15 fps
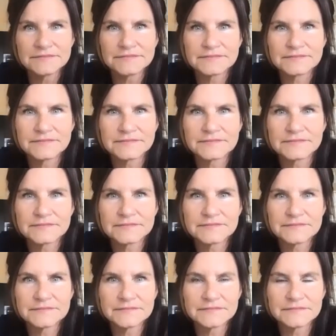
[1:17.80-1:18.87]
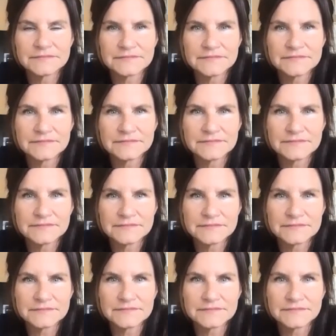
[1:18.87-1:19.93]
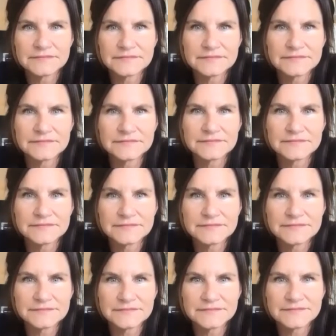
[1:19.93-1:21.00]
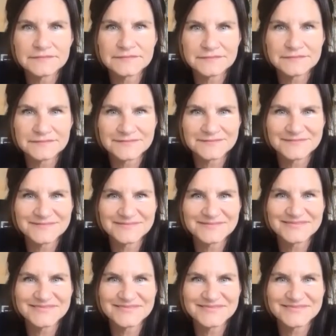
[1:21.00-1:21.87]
This person isn't speaking.